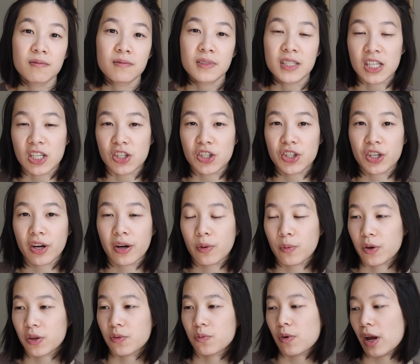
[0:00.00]
t-shirt
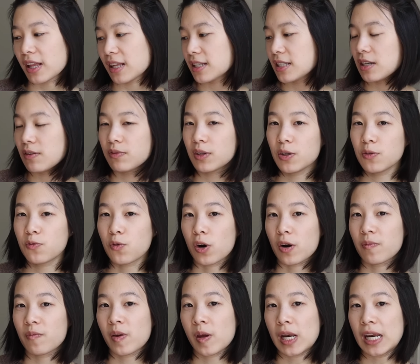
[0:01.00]
with relatively
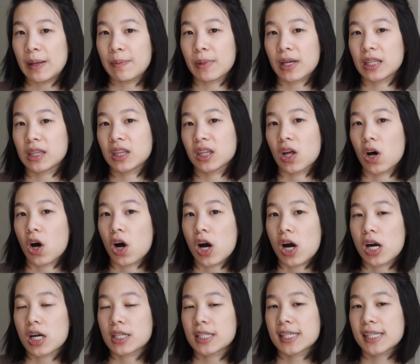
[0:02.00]
form-fitting but
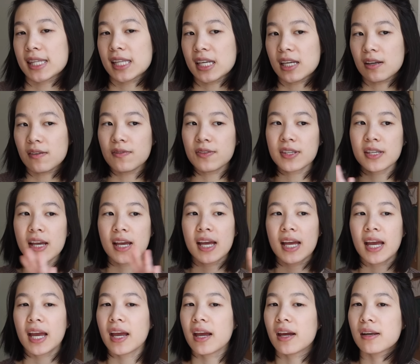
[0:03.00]
long sleeves
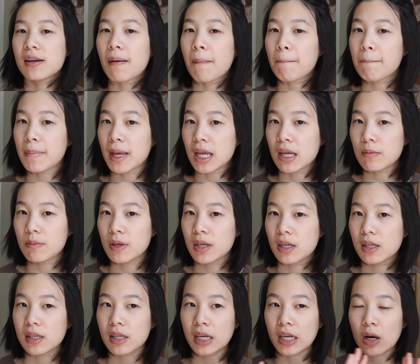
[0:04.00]
and
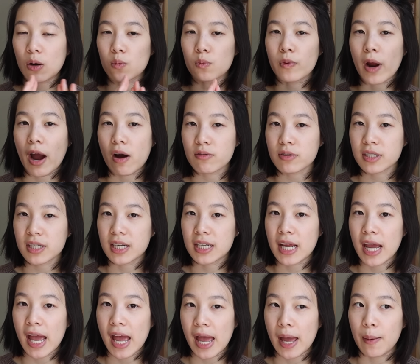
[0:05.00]
maybe like a rounded
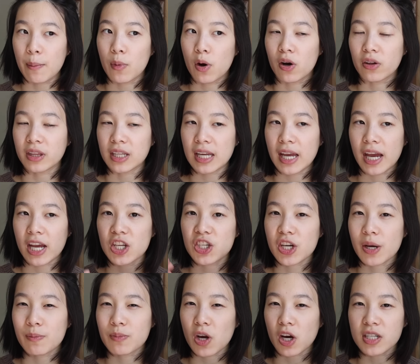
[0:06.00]
hem on the edge.
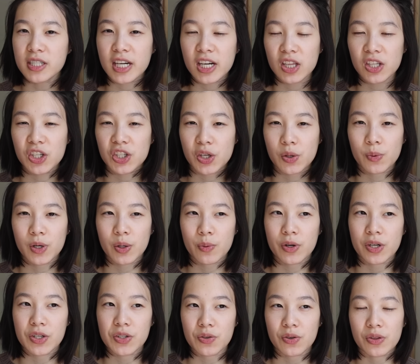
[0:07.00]
I'm not entirely sure what I
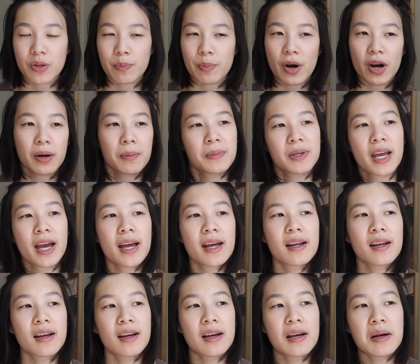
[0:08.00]
want to do on the bottom
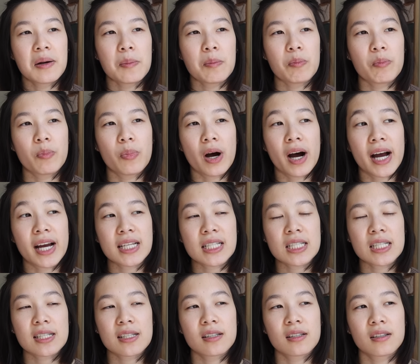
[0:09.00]
yet,
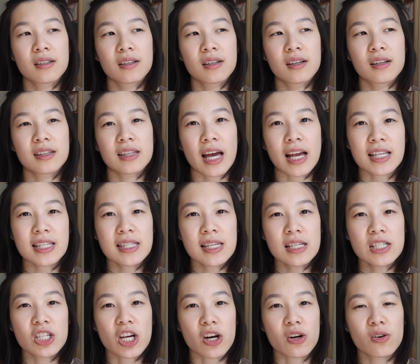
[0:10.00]
but that's
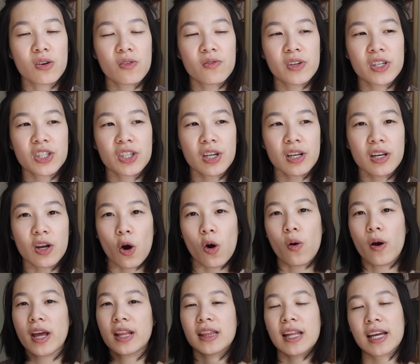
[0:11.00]
the general vision.
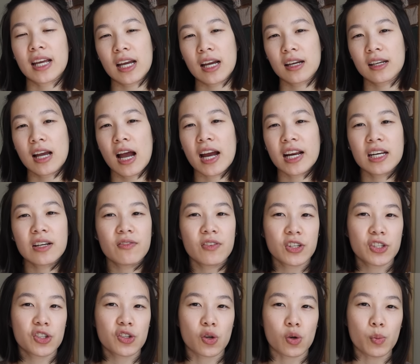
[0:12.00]
Oh, and like kind of
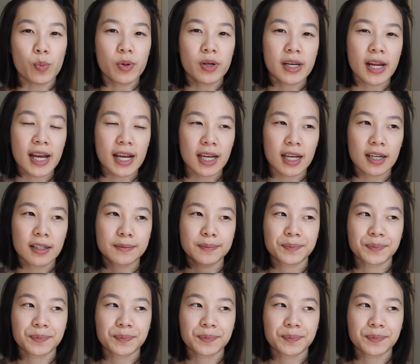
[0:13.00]
a scoop neck.